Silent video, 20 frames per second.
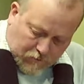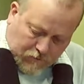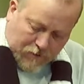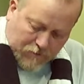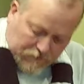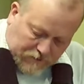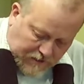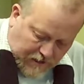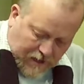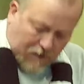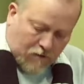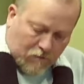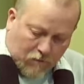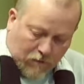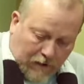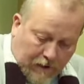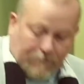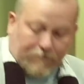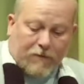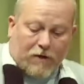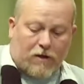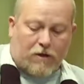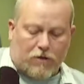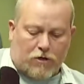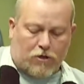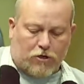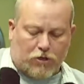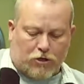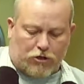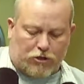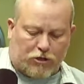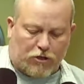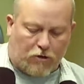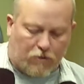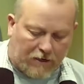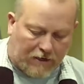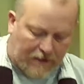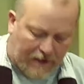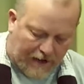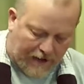lose it all while I'm showing
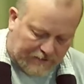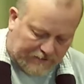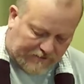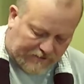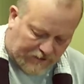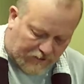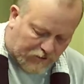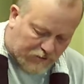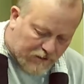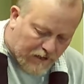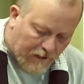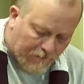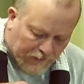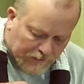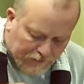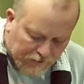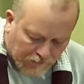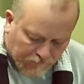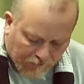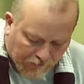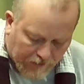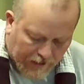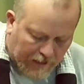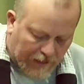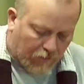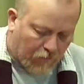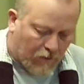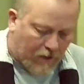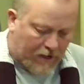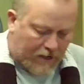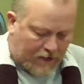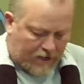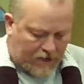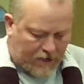you guys. See, there's not much on there anyway.